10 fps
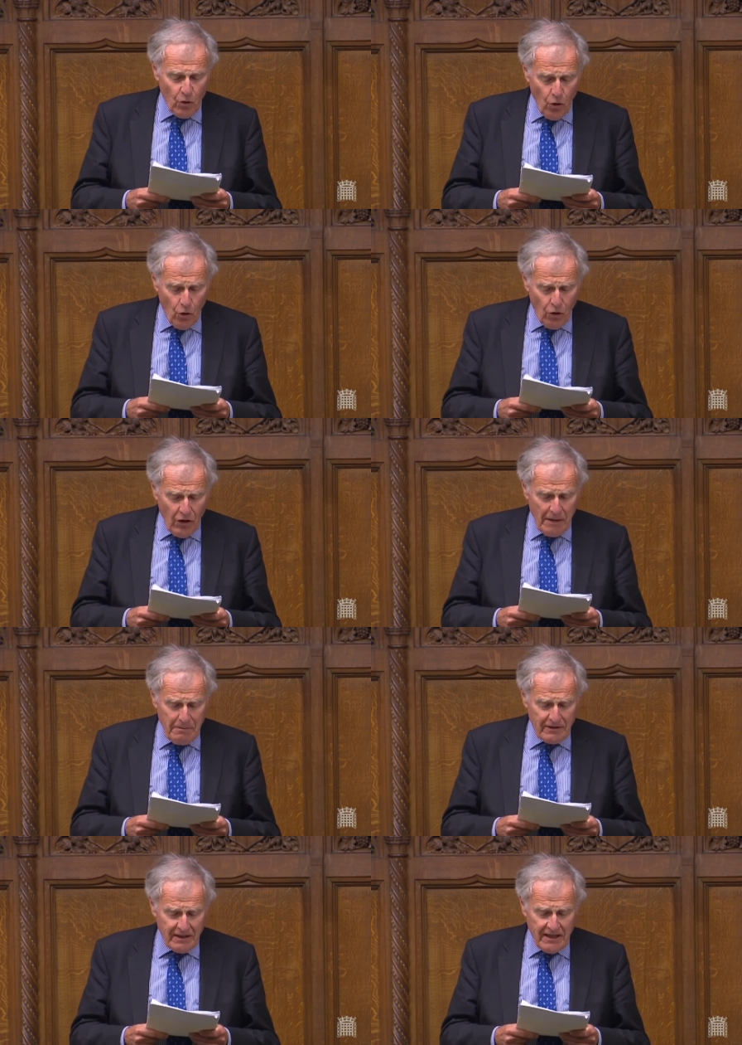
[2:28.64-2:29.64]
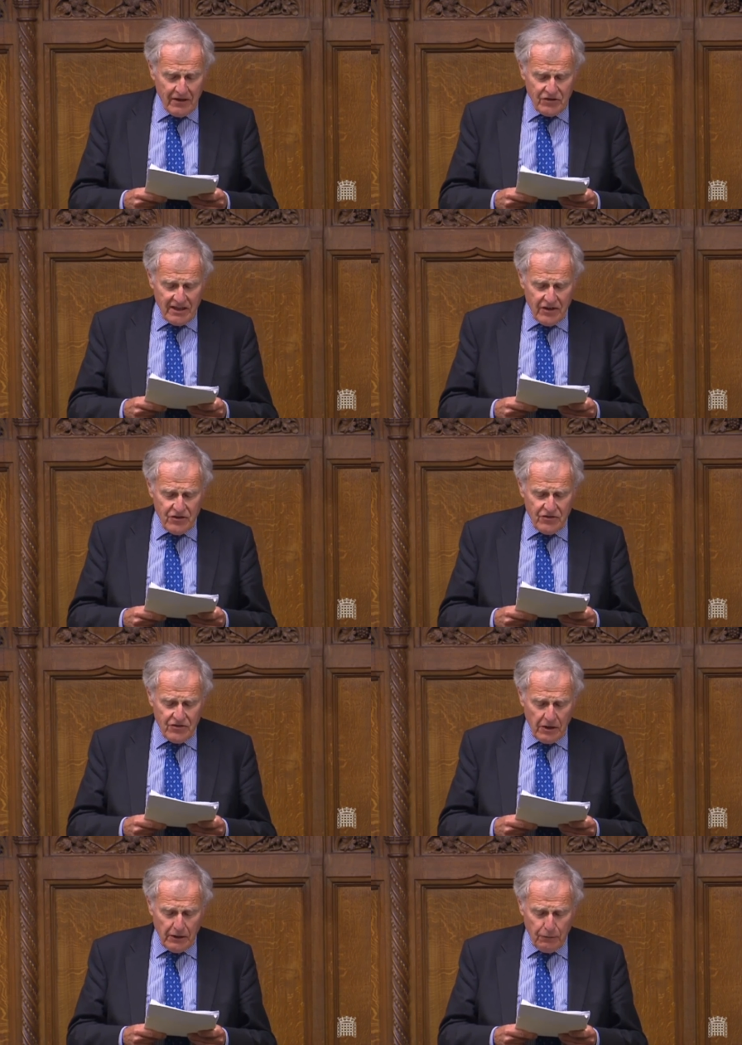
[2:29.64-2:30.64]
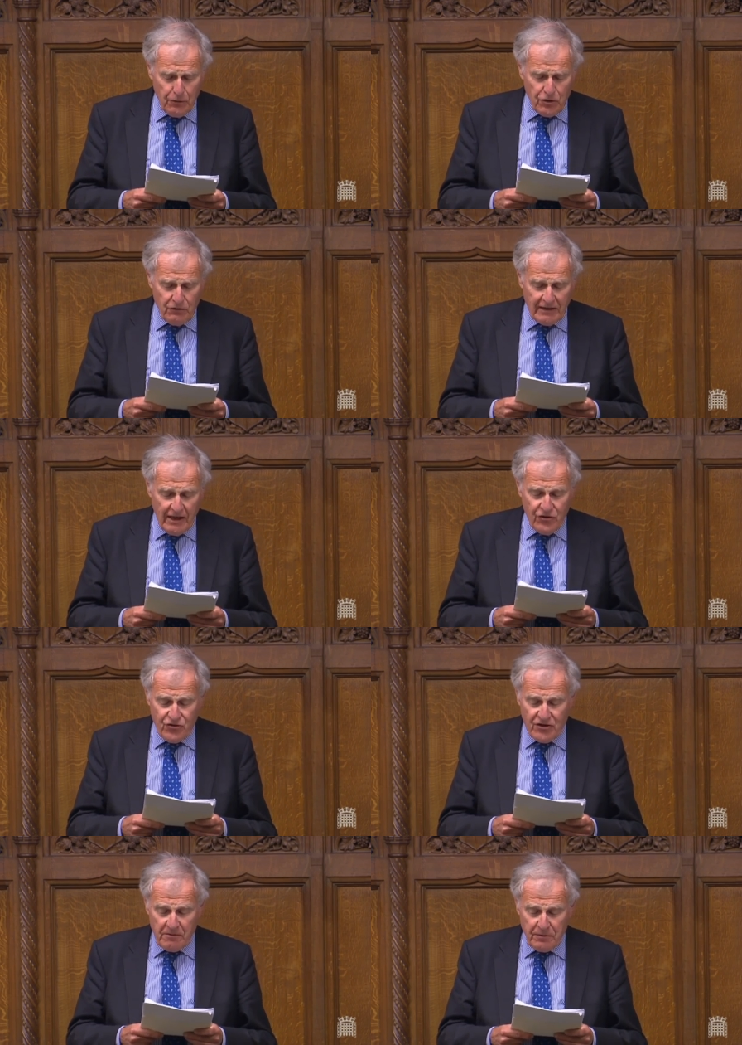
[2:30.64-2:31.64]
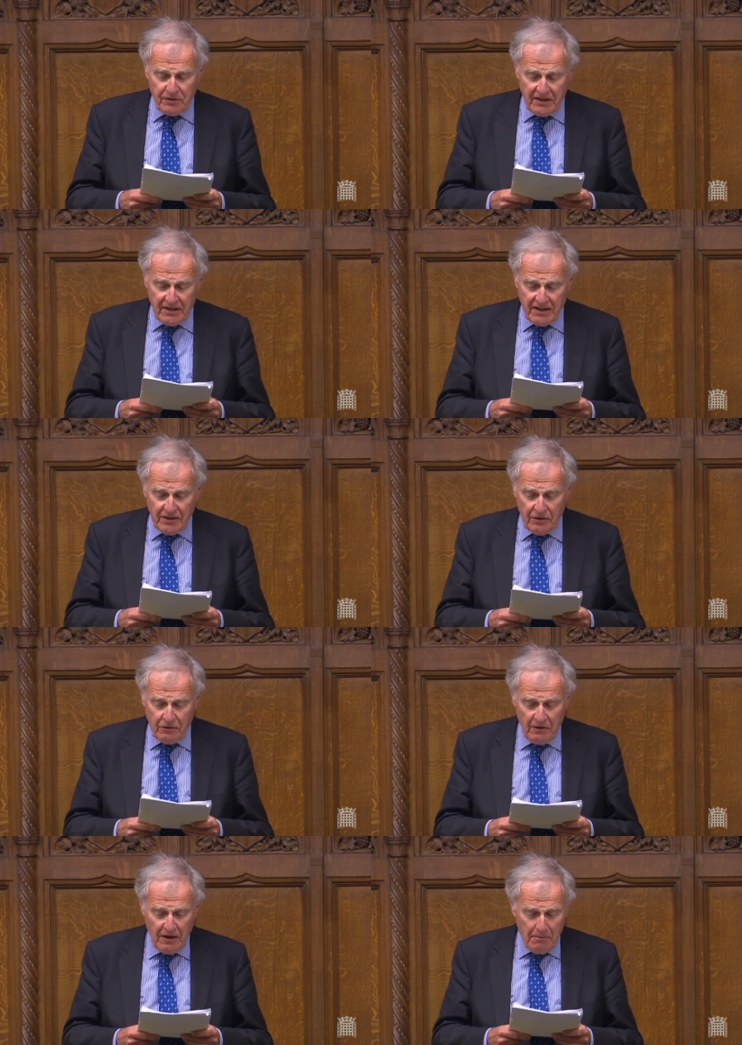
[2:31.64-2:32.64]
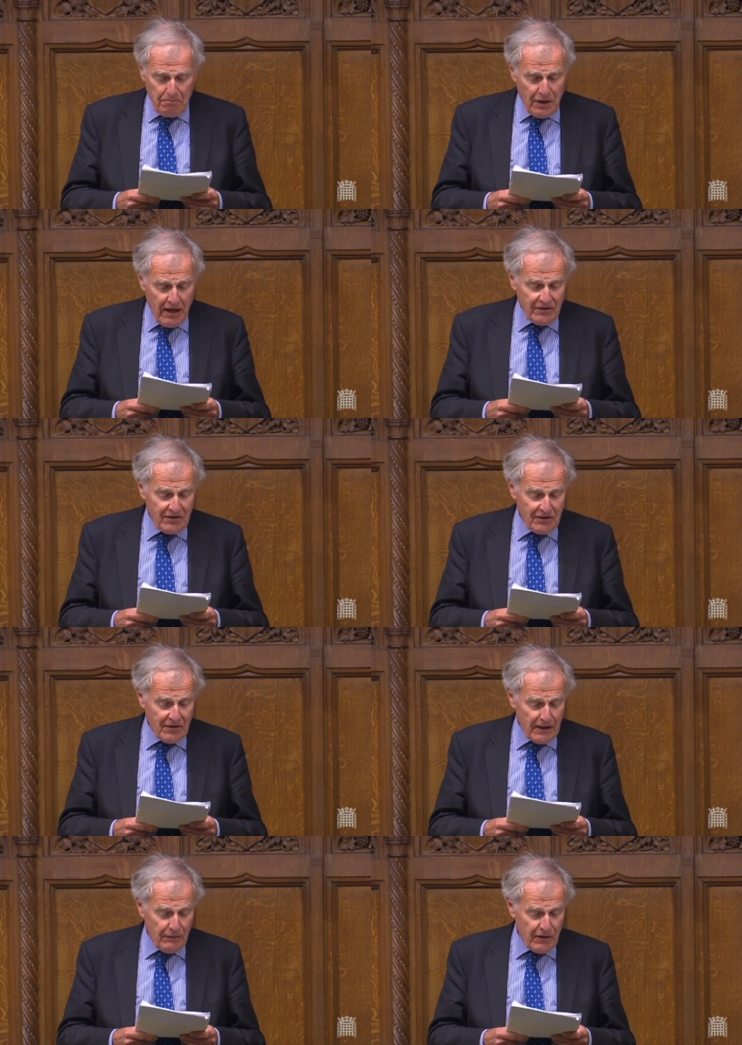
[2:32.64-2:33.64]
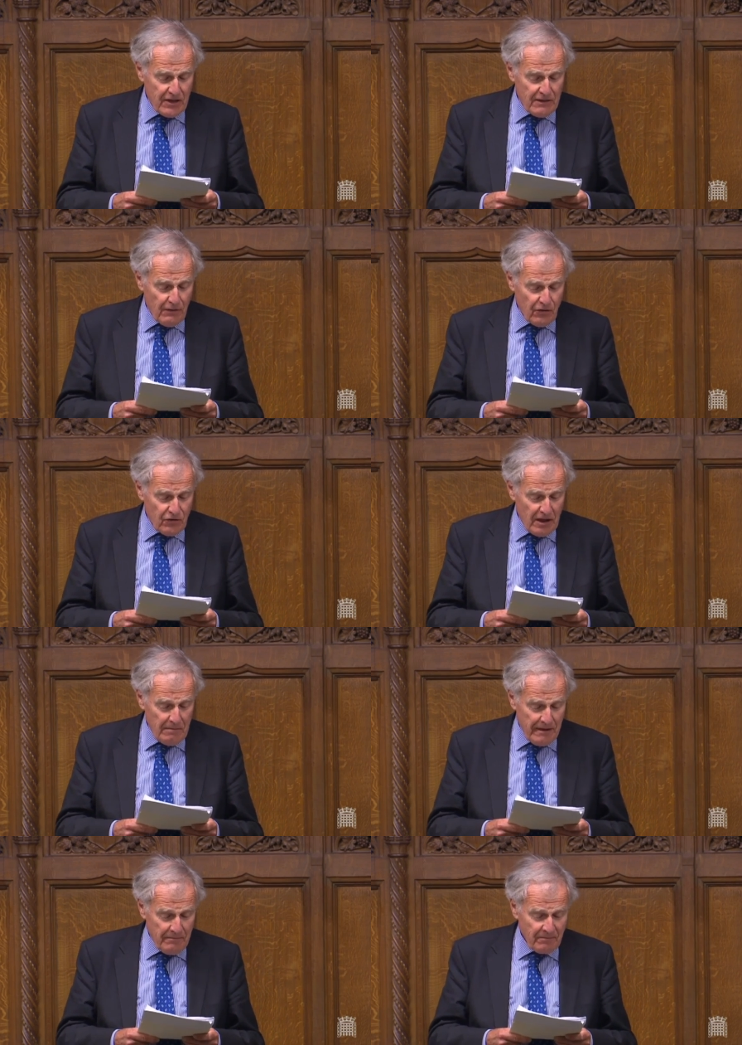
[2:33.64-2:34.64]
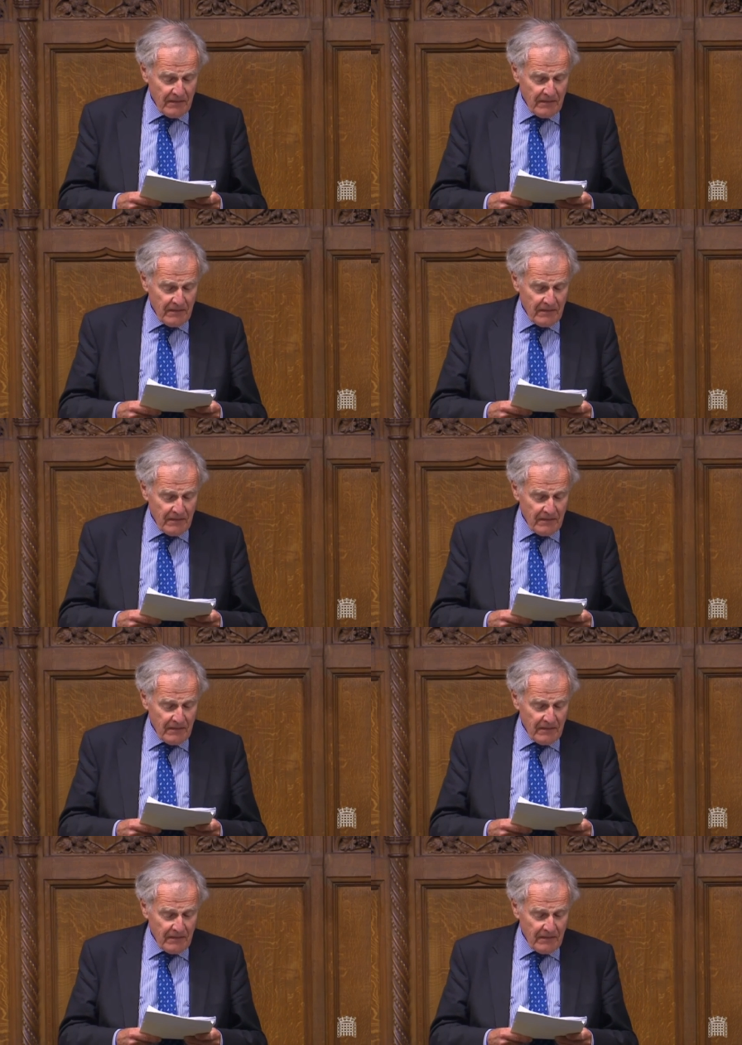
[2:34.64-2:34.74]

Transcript: or open negotiations on a future relationship with the E U prior to the thirty-first of October,